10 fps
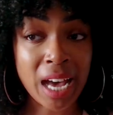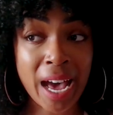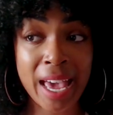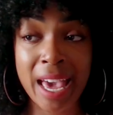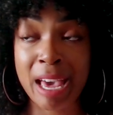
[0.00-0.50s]

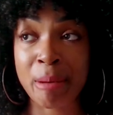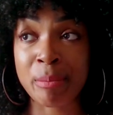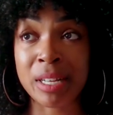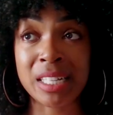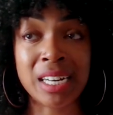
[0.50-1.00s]
I
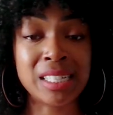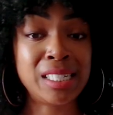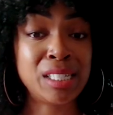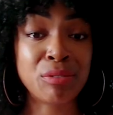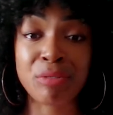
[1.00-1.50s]
am
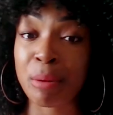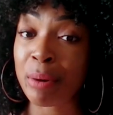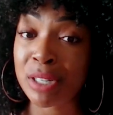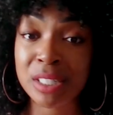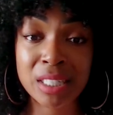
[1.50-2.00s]
a different
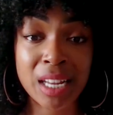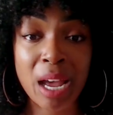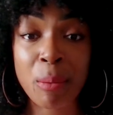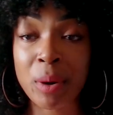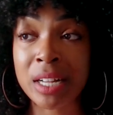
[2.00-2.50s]
person than
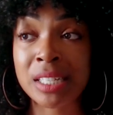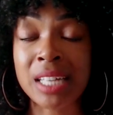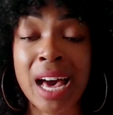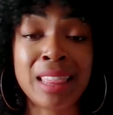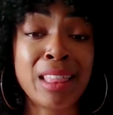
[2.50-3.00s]
I was.
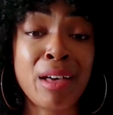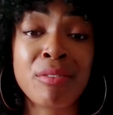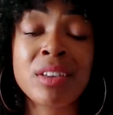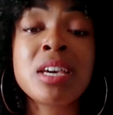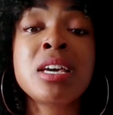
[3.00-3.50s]
I love
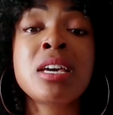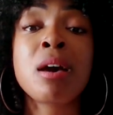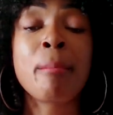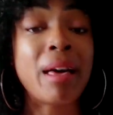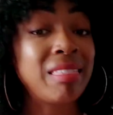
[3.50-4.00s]

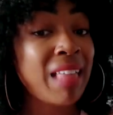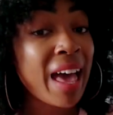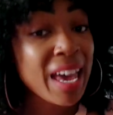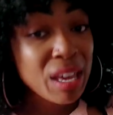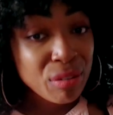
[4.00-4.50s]
my
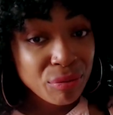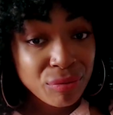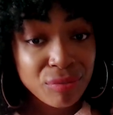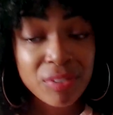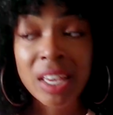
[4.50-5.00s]
life
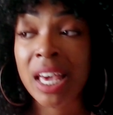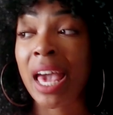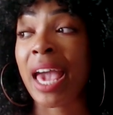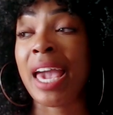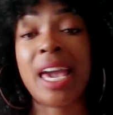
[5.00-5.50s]

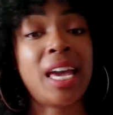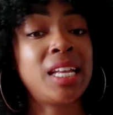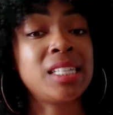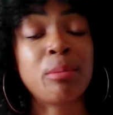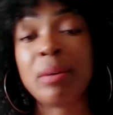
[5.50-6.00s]

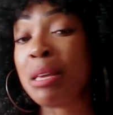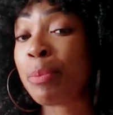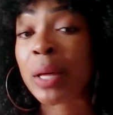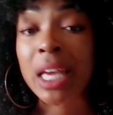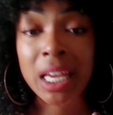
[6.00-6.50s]
and the
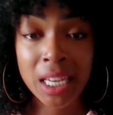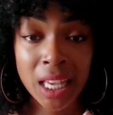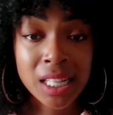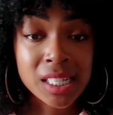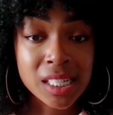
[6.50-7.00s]
people in
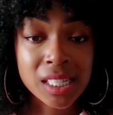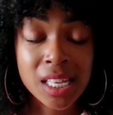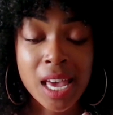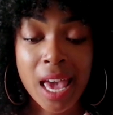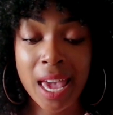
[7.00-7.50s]
it,
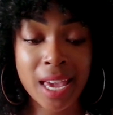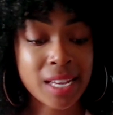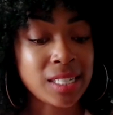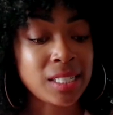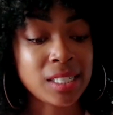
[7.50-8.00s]

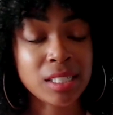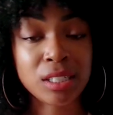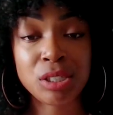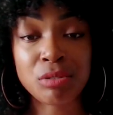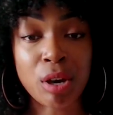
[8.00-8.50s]
and
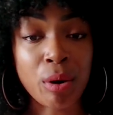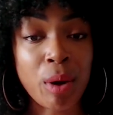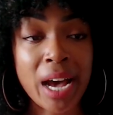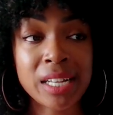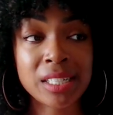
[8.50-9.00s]
you know,
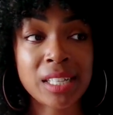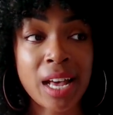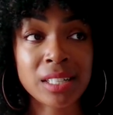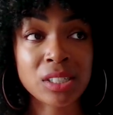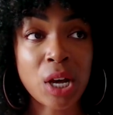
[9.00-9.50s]
I just
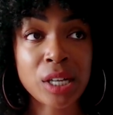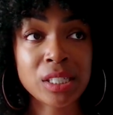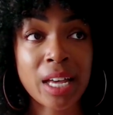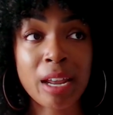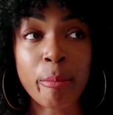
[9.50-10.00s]
asked God to
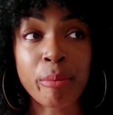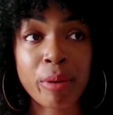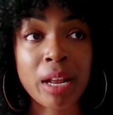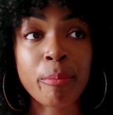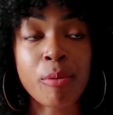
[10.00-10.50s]
kind of
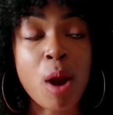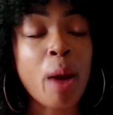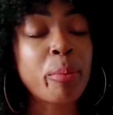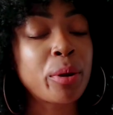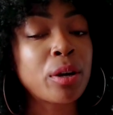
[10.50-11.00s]
bring
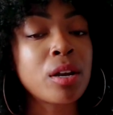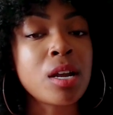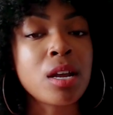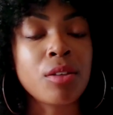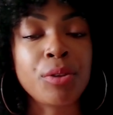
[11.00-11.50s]
proper,
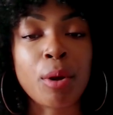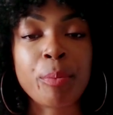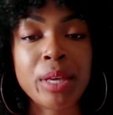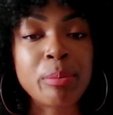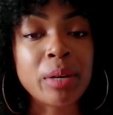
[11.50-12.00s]
you know,
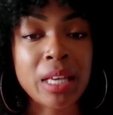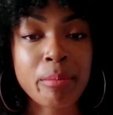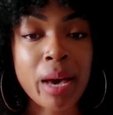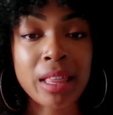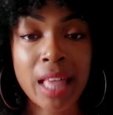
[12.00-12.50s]
people in
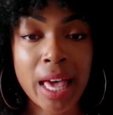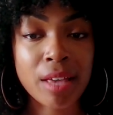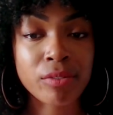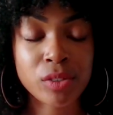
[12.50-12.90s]
my life.